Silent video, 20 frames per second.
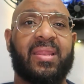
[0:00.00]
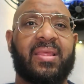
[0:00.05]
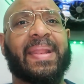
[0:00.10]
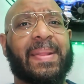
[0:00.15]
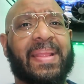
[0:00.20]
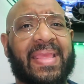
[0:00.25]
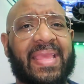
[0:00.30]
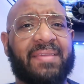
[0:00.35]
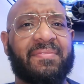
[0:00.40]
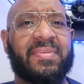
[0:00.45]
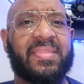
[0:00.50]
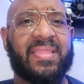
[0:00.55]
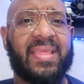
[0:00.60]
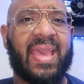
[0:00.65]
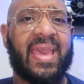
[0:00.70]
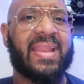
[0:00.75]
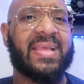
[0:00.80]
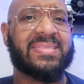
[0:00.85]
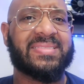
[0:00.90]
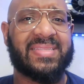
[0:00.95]
And
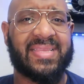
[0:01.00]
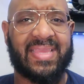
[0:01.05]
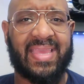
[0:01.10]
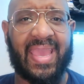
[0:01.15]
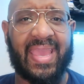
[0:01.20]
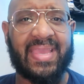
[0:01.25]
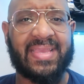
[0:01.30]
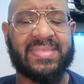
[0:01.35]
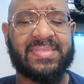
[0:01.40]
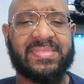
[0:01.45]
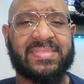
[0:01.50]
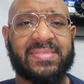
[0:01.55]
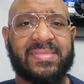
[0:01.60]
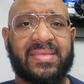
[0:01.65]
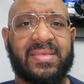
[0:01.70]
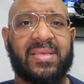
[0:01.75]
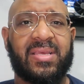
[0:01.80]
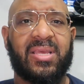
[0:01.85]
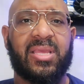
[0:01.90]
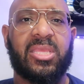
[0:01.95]
given that as the
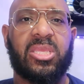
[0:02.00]
case,